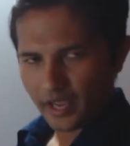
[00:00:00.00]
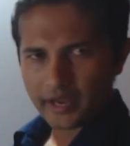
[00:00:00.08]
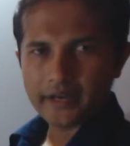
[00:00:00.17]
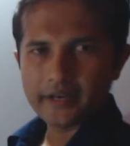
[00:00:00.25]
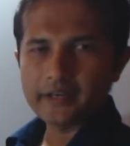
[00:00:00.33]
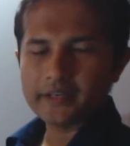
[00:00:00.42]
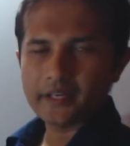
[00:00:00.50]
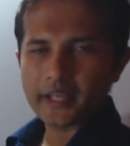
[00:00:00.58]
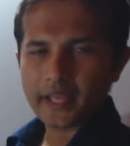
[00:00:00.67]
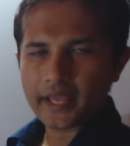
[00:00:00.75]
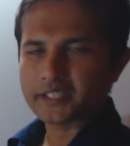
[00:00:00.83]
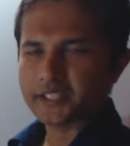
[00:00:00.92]
and
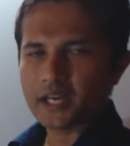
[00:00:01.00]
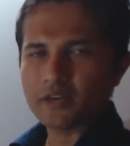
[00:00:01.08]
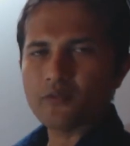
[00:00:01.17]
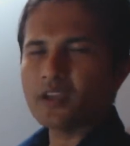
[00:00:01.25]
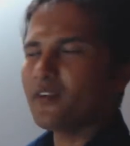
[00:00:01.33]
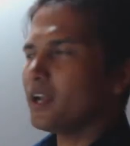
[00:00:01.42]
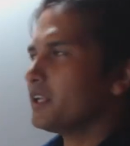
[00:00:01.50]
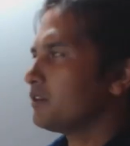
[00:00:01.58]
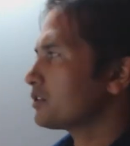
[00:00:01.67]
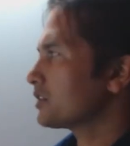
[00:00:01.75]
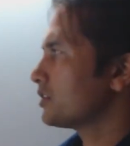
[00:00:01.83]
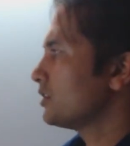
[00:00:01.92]
x and y
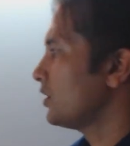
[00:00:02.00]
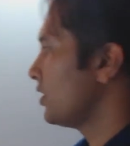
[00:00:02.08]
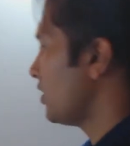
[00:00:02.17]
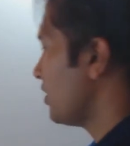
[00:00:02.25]
values.